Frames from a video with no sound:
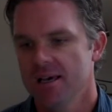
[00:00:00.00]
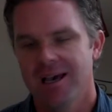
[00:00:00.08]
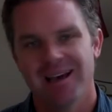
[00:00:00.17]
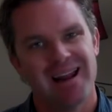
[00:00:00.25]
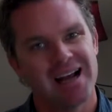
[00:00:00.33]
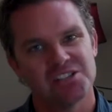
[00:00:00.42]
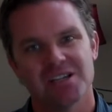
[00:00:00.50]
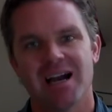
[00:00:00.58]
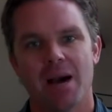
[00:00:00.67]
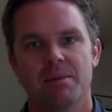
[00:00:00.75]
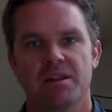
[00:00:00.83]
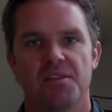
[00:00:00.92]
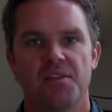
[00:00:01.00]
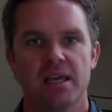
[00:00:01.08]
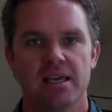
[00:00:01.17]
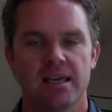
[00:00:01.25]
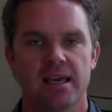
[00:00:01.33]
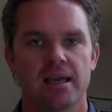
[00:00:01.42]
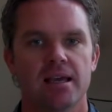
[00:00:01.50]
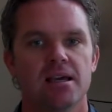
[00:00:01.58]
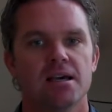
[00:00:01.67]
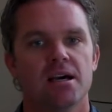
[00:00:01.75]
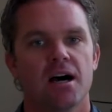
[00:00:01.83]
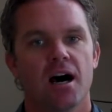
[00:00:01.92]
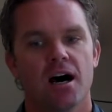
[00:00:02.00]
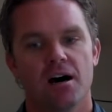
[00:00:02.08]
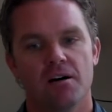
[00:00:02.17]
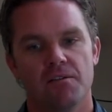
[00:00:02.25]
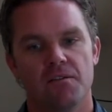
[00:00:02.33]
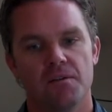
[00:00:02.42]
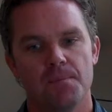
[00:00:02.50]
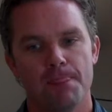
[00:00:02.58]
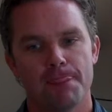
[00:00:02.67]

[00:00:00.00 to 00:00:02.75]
And it actually got me to thinking of